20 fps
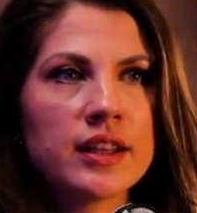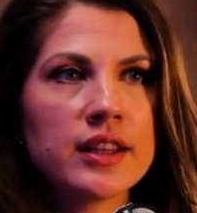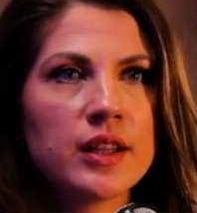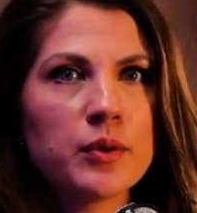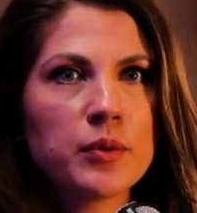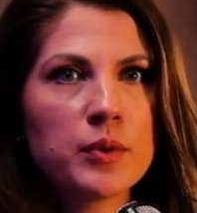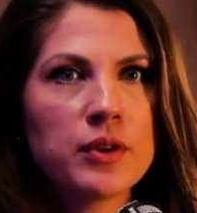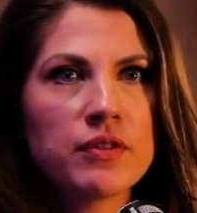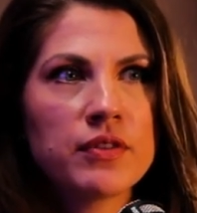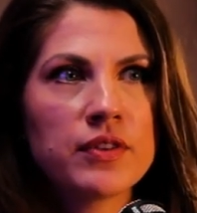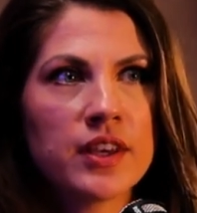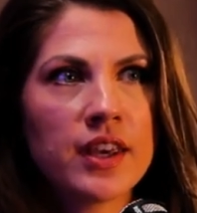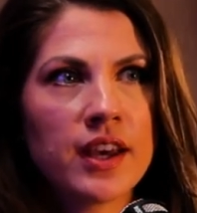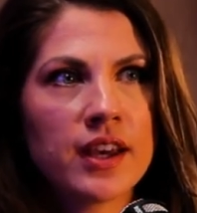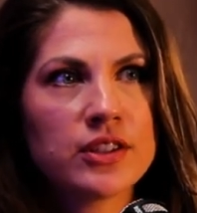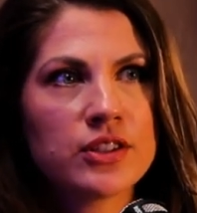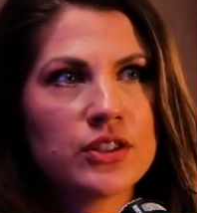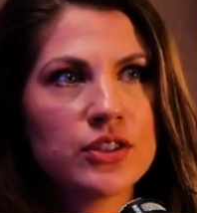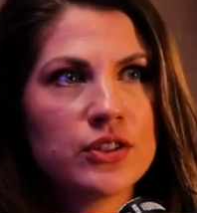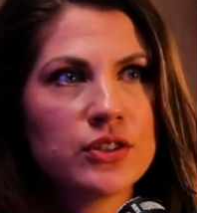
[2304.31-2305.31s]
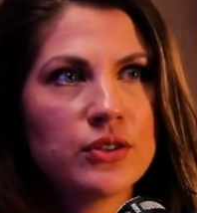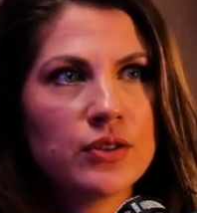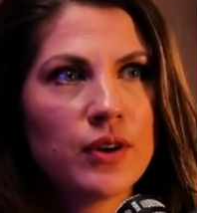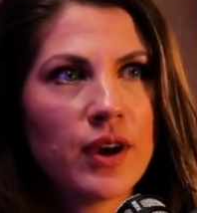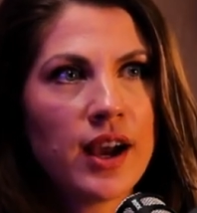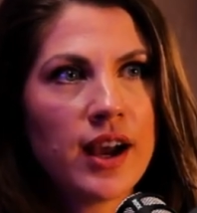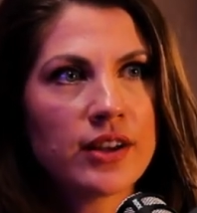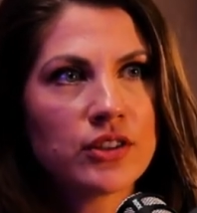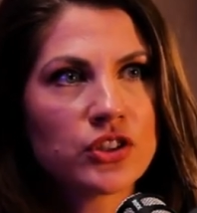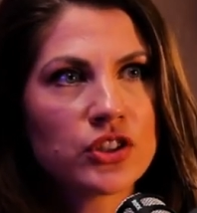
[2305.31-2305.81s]
that we forget to
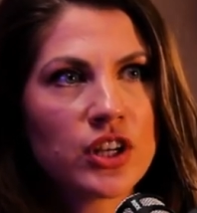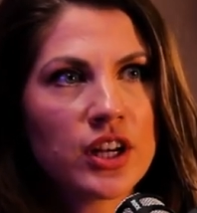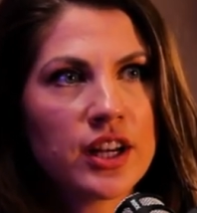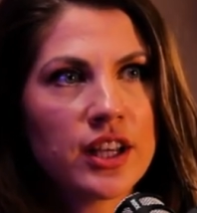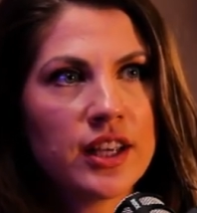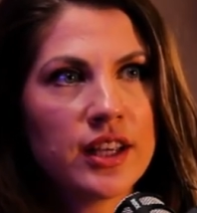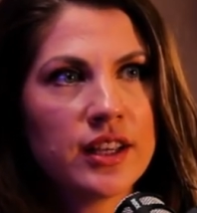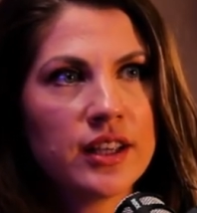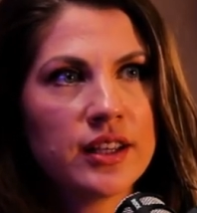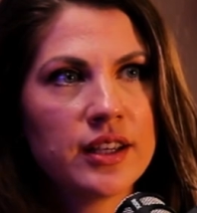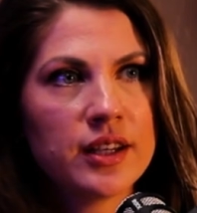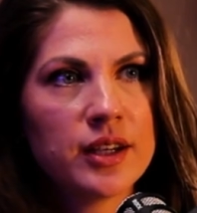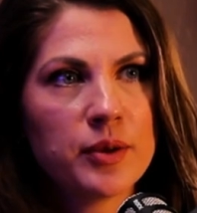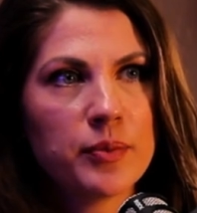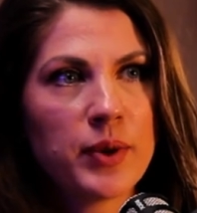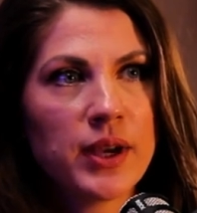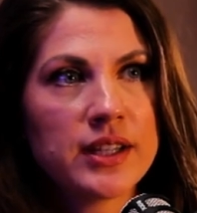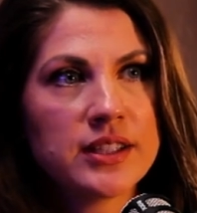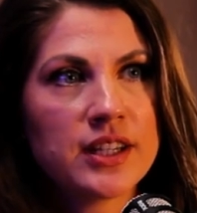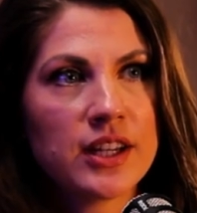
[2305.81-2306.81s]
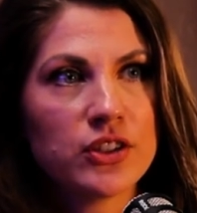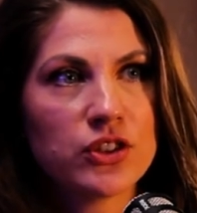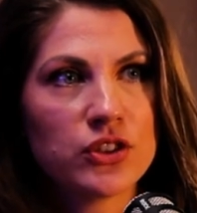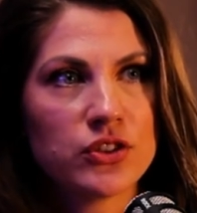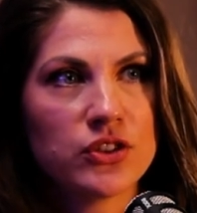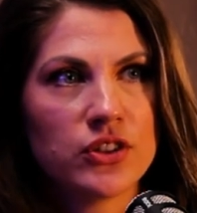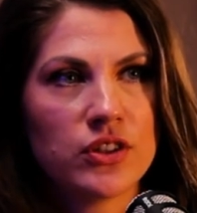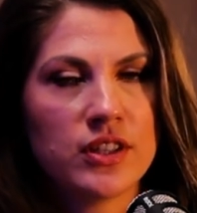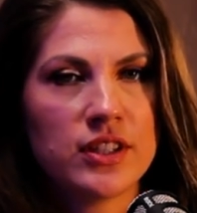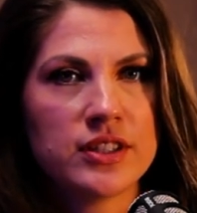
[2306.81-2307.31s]
actually pay
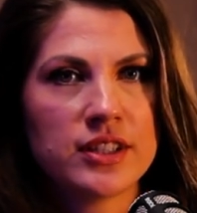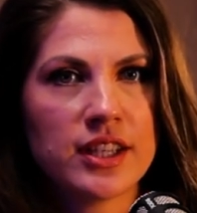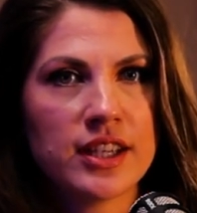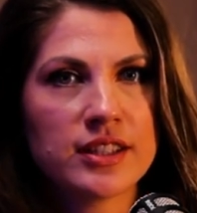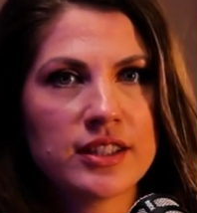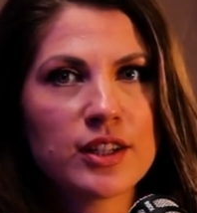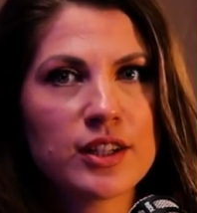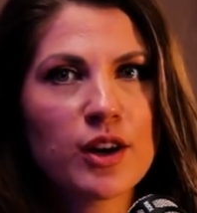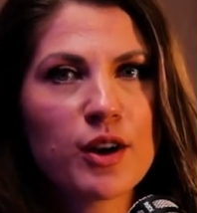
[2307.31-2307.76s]
attention to these things.